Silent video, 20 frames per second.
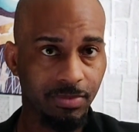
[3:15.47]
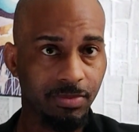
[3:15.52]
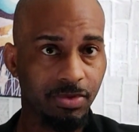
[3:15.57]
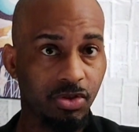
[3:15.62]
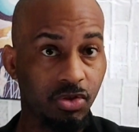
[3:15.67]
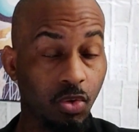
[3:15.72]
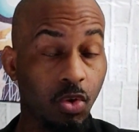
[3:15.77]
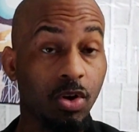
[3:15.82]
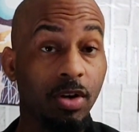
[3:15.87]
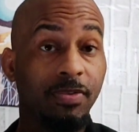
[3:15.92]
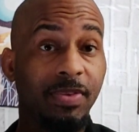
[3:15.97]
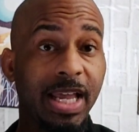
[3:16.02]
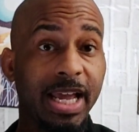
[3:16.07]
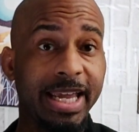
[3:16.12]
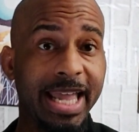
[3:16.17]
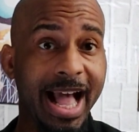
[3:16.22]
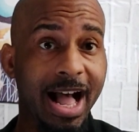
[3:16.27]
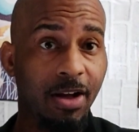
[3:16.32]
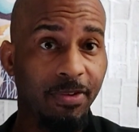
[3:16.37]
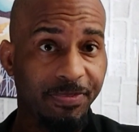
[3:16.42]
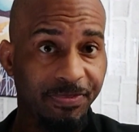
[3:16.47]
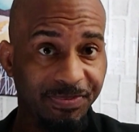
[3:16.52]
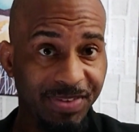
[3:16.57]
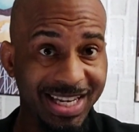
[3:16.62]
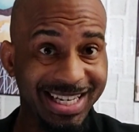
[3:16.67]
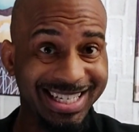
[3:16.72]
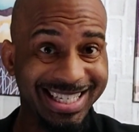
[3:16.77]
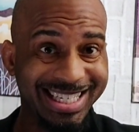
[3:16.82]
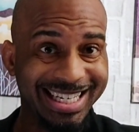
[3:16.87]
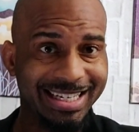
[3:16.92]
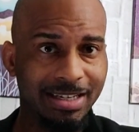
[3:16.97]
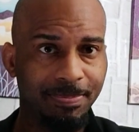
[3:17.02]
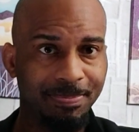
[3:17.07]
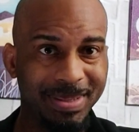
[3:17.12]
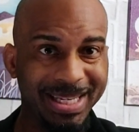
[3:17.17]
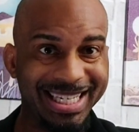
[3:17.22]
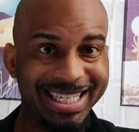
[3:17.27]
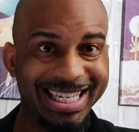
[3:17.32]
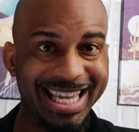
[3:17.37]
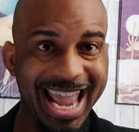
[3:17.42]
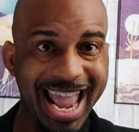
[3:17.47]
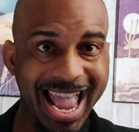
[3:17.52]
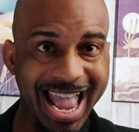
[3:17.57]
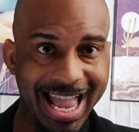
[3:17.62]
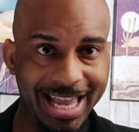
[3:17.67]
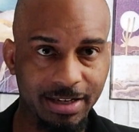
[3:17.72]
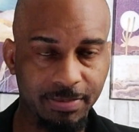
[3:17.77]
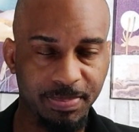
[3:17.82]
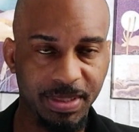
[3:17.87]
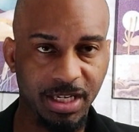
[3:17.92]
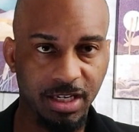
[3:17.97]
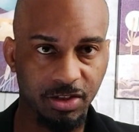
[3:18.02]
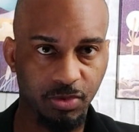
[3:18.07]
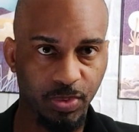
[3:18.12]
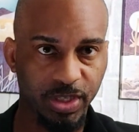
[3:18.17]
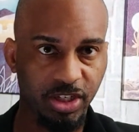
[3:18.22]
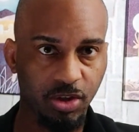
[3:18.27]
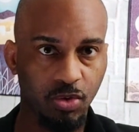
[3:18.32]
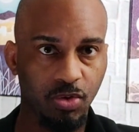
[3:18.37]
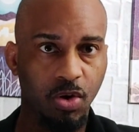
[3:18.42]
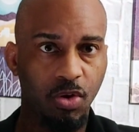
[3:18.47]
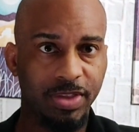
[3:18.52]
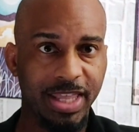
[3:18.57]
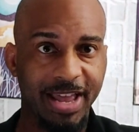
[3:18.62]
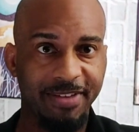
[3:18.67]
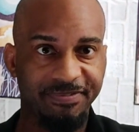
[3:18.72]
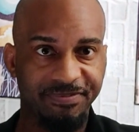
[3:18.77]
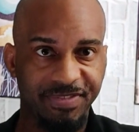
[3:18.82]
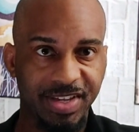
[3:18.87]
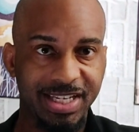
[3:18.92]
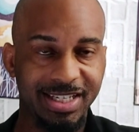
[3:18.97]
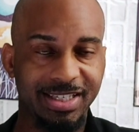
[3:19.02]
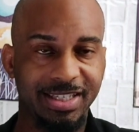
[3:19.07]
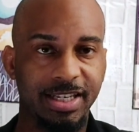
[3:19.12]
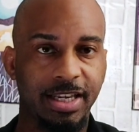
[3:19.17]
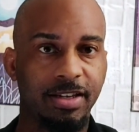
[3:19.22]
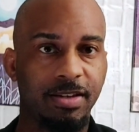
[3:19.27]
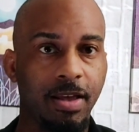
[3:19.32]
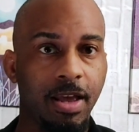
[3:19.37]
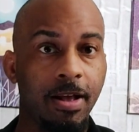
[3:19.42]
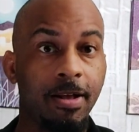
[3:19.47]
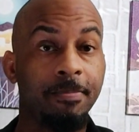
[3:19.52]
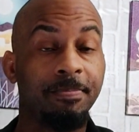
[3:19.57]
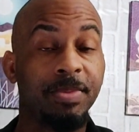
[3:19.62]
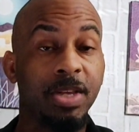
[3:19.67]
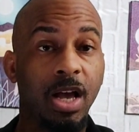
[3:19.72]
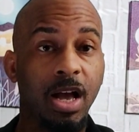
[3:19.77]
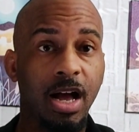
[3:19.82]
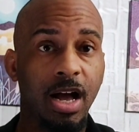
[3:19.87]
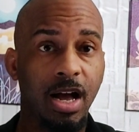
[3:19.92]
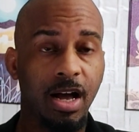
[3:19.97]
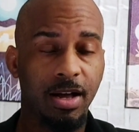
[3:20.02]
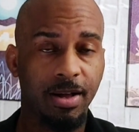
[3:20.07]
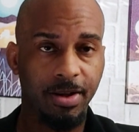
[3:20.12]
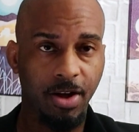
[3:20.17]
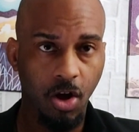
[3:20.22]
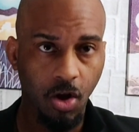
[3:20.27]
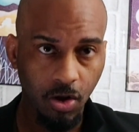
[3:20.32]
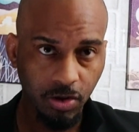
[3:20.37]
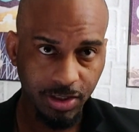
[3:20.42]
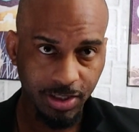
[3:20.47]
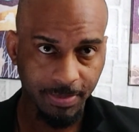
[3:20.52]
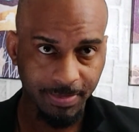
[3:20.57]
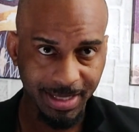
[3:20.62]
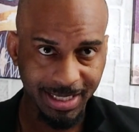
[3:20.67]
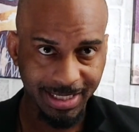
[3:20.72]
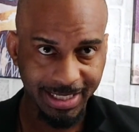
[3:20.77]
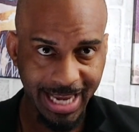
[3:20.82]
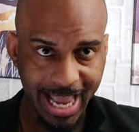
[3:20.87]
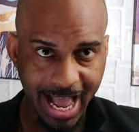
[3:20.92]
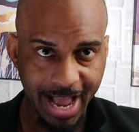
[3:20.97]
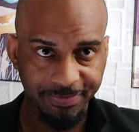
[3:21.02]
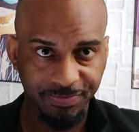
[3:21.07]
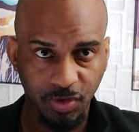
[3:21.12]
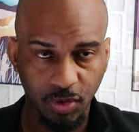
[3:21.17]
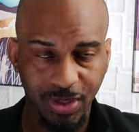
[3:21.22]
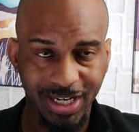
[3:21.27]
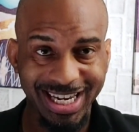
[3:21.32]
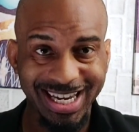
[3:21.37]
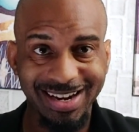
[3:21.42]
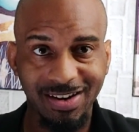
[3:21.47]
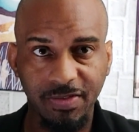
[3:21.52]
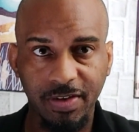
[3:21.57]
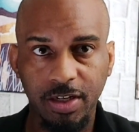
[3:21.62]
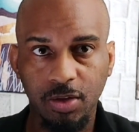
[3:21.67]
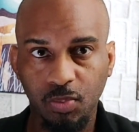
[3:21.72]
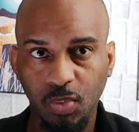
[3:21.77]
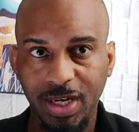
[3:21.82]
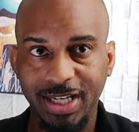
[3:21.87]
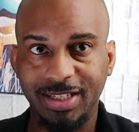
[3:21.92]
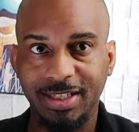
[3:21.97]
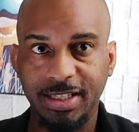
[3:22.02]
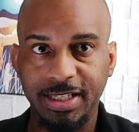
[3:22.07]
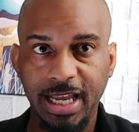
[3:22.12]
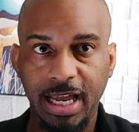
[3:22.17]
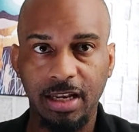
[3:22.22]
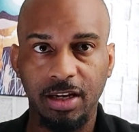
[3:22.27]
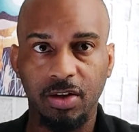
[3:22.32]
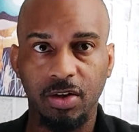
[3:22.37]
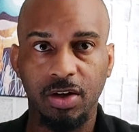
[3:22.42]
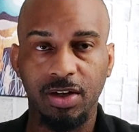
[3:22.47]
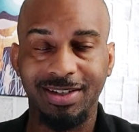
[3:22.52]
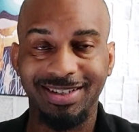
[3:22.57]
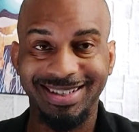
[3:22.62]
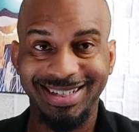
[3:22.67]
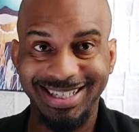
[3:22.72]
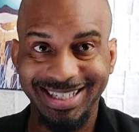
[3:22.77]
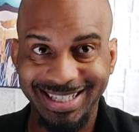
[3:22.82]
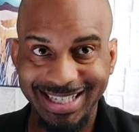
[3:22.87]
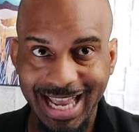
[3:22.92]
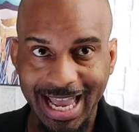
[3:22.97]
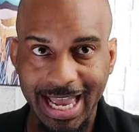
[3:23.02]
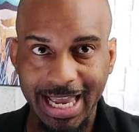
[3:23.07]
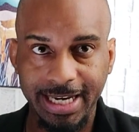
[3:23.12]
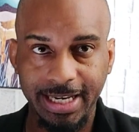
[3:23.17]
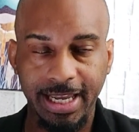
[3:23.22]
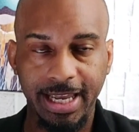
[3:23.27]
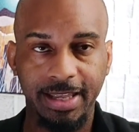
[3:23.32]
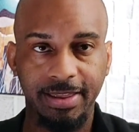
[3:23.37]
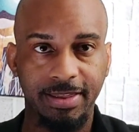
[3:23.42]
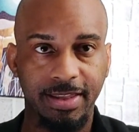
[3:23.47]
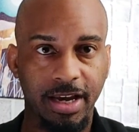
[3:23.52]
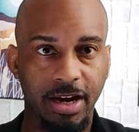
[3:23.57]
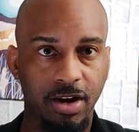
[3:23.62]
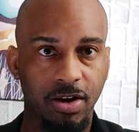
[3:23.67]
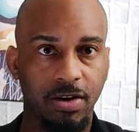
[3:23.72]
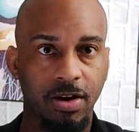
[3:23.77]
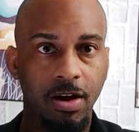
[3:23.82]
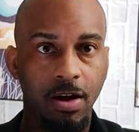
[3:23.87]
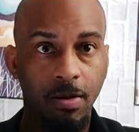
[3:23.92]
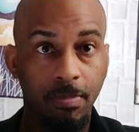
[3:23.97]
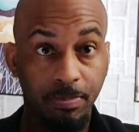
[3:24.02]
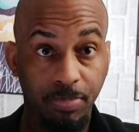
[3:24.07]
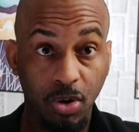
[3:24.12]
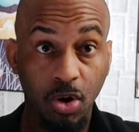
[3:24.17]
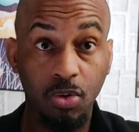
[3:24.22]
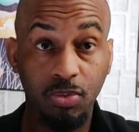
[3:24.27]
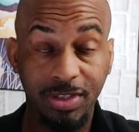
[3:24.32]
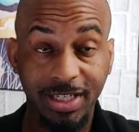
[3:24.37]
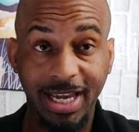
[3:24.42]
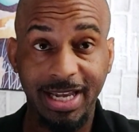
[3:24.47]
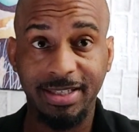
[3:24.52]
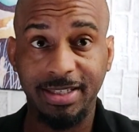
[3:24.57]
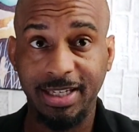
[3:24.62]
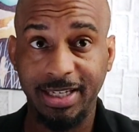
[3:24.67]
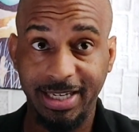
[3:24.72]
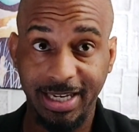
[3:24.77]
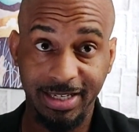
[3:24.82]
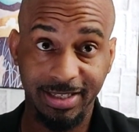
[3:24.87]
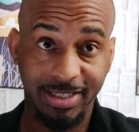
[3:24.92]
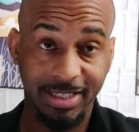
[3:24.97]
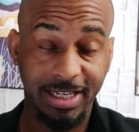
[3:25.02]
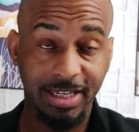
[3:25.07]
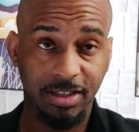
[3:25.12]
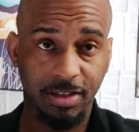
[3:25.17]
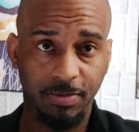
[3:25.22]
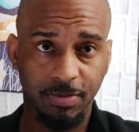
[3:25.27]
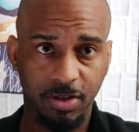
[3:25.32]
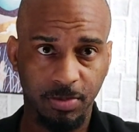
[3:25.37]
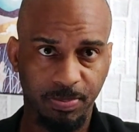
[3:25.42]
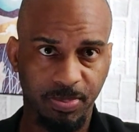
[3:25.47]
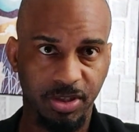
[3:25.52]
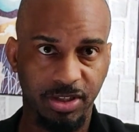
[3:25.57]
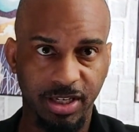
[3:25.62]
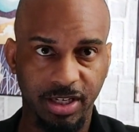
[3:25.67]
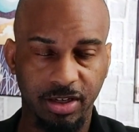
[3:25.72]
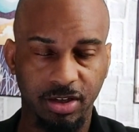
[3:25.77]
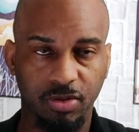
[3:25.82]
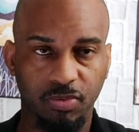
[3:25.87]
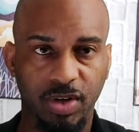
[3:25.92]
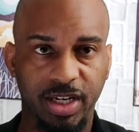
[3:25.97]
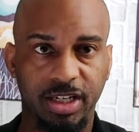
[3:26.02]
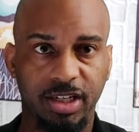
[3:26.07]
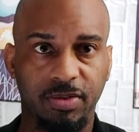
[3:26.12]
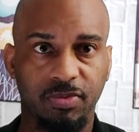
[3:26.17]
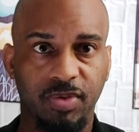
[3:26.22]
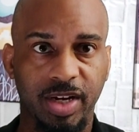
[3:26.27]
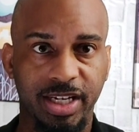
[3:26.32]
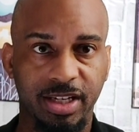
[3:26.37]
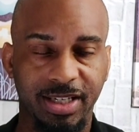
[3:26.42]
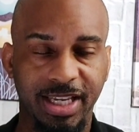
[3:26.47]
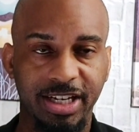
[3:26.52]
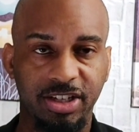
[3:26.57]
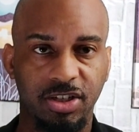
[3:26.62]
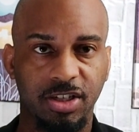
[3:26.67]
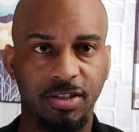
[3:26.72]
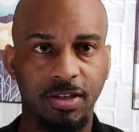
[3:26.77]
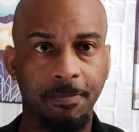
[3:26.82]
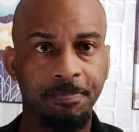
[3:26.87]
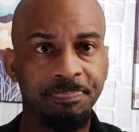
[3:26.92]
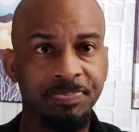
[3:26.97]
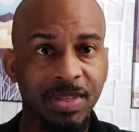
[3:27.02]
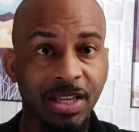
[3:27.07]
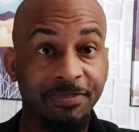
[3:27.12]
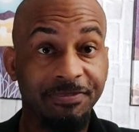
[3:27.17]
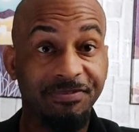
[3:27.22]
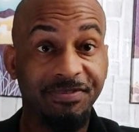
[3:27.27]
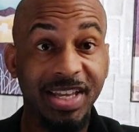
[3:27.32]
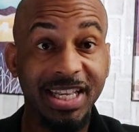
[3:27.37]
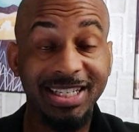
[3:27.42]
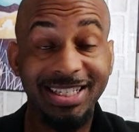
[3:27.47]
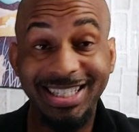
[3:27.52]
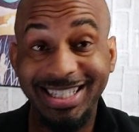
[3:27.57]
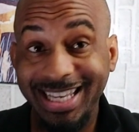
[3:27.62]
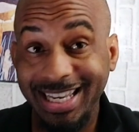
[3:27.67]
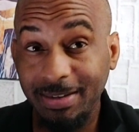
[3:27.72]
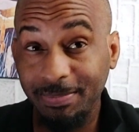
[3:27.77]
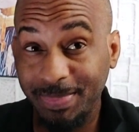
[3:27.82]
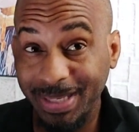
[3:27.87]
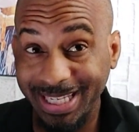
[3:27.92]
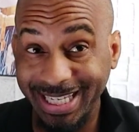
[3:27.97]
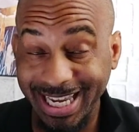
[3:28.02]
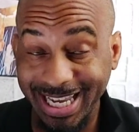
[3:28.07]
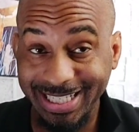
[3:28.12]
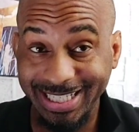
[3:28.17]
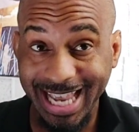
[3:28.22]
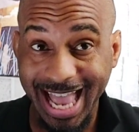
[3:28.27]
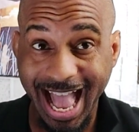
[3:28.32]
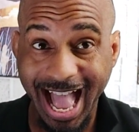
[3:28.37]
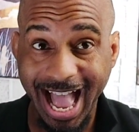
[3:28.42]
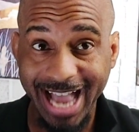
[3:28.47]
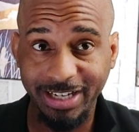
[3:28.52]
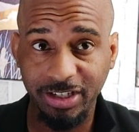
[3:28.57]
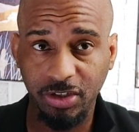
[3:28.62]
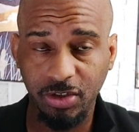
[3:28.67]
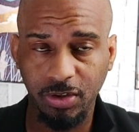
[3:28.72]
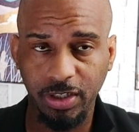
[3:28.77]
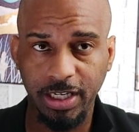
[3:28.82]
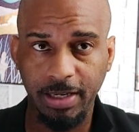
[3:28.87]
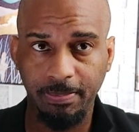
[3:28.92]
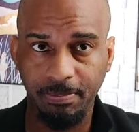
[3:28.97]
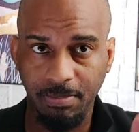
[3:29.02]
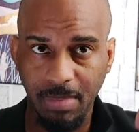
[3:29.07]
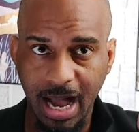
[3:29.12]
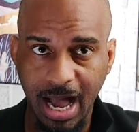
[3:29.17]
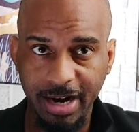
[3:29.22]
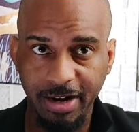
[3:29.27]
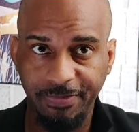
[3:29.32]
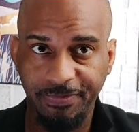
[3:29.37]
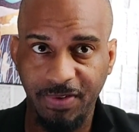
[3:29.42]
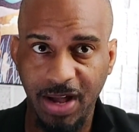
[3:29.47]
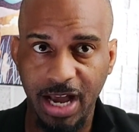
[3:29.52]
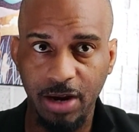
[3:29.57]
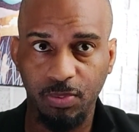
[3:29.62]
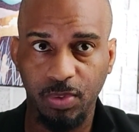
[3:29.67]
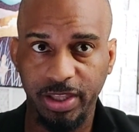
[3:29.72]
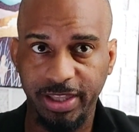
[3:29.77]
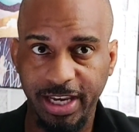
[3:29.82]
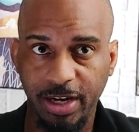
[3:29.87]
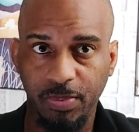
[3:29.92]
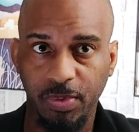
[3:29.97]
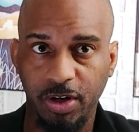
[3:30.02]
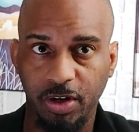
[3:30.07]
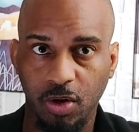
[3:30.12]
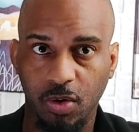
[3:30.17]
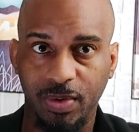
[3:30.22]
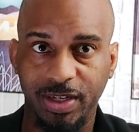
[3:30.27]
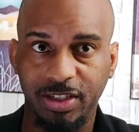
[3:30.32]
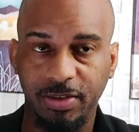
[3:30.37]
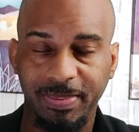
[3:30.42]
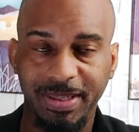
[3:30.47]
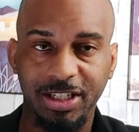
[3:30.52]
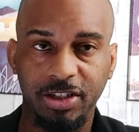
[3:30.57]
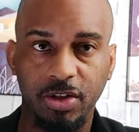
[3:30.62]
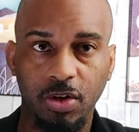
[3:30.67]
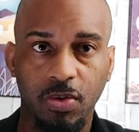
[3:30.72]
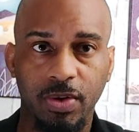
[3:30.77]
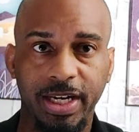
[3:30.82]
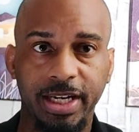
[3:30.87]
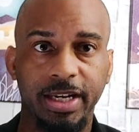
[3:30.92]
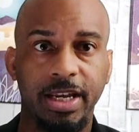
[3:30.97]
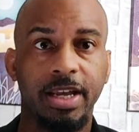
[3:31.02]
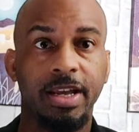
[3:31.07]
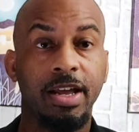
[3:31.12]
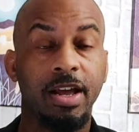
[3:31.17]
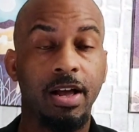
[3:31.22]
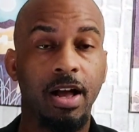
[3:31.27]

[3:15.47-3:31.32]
sort of like how FinCen began, because we do know that FinCen ultimately, after hearing what Stellar said in their protest against these particular regulations, FinCen began to actually modify what they were going to be doing